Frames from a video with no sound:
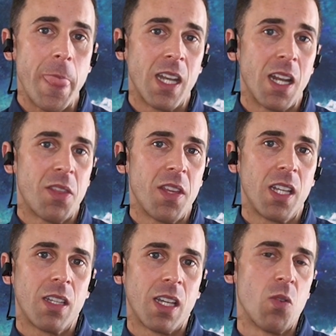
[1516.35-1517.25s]
And I
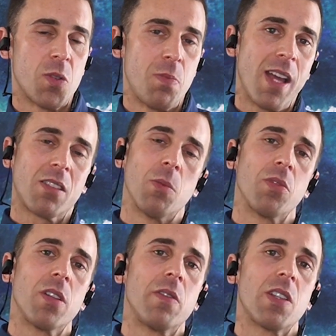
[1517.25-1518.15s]
think that goes back to
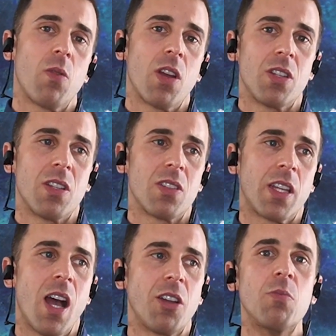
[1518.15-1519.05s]
the previous question. It's
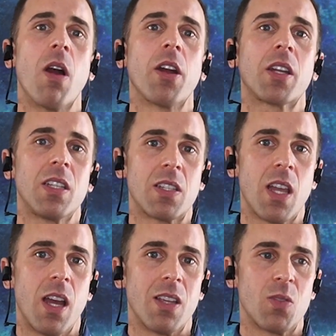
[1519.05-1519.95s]
like, how do you market these
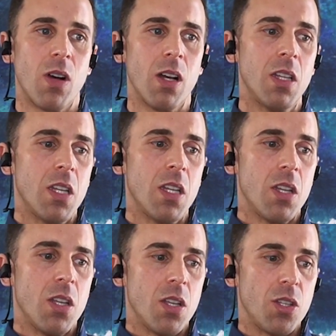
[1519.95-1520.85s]
guys? Well,
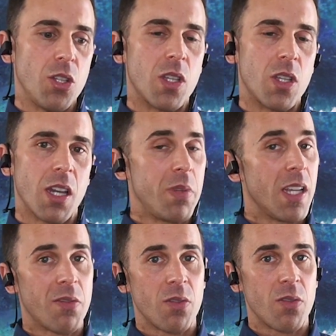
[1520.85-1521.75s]
you got to
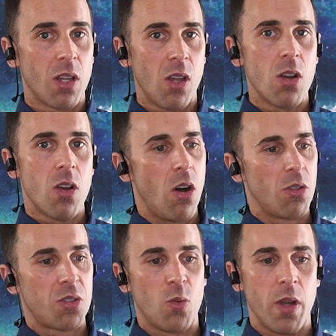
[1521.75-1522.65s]
be in it for the long
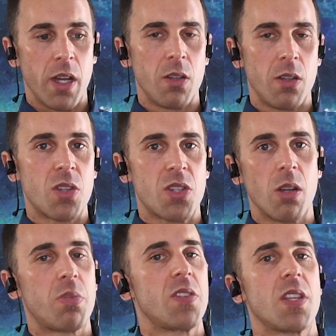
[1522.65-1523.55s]
haul, to where you
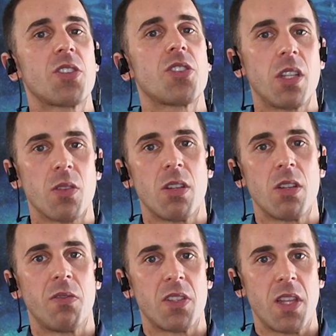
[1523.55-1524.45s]
start positioning
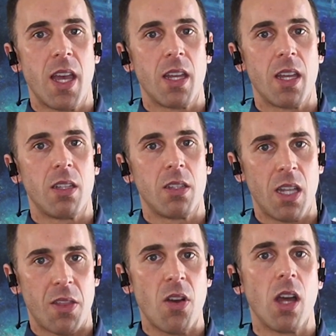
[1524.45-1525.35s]
yourself as that
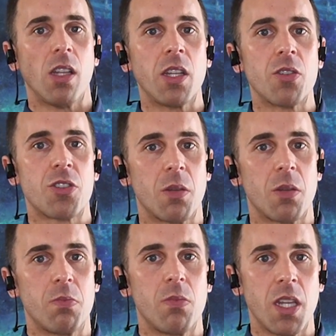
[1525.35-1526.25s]
thought
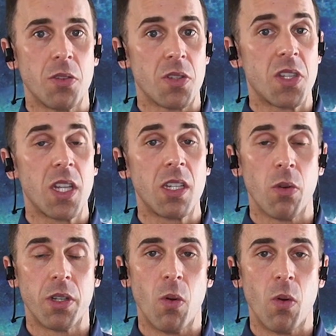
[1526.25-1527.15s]
leadership in your city
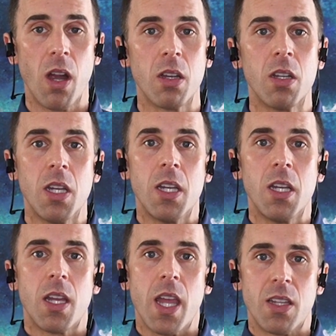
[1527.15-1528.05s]
where you are,
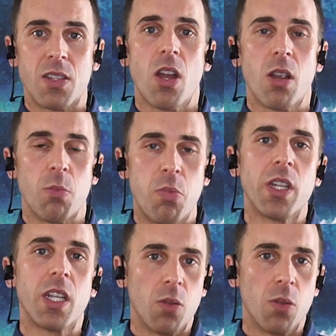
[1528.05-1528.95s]
and start
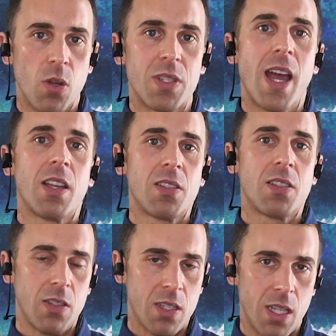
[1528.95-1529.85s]
putting out those
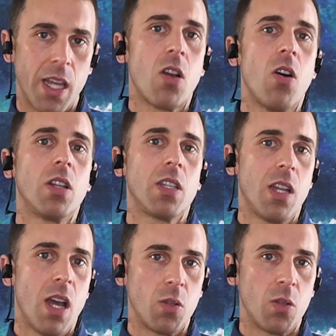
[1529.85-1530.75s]
assets and that
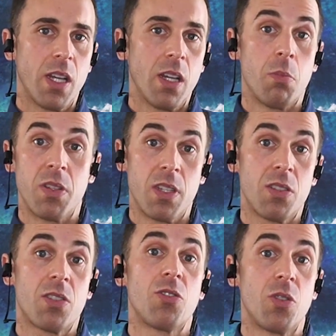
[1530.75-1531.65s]
content out there that
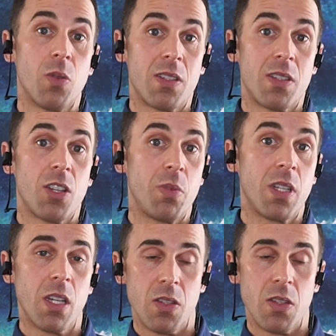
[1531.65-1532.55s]
positions you as such.
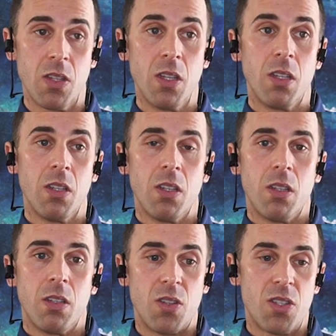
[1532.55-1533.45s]
Because
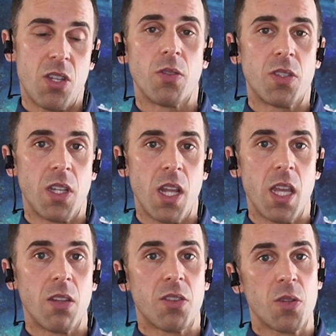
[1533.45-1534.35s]
you start
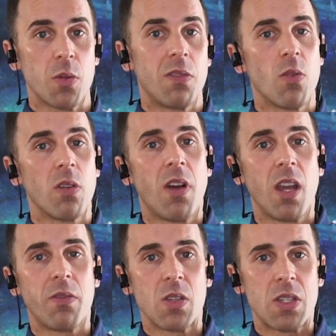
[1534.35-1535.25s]
today, 3, 4,
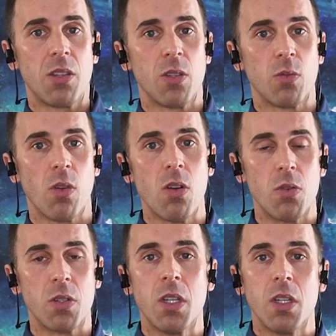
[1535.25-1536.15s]
5 years down the
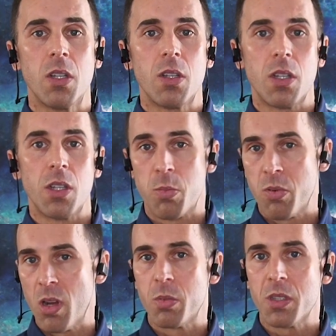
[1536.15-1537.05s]
road, you're
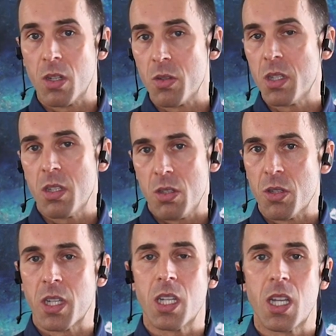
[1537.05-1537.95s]
probably,
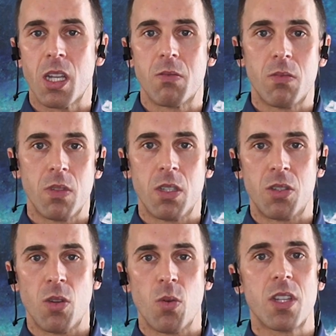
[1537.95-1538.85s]
you're going to get, the
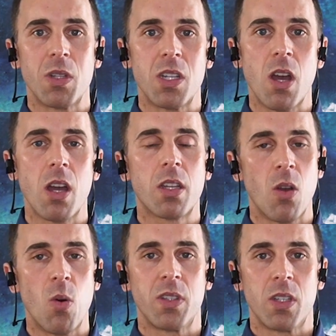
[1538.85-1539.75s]
door's going to be
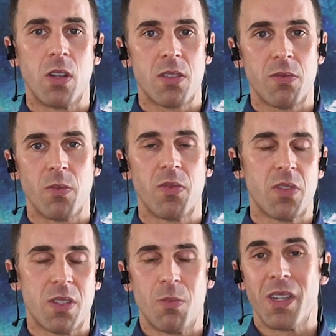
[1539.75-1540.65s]
knocking, hopefully
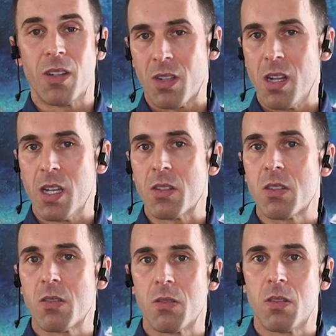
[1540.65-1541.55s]
for some bigger
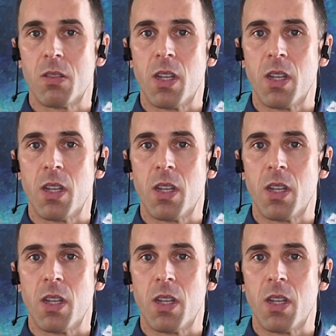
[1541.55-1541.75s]
clients.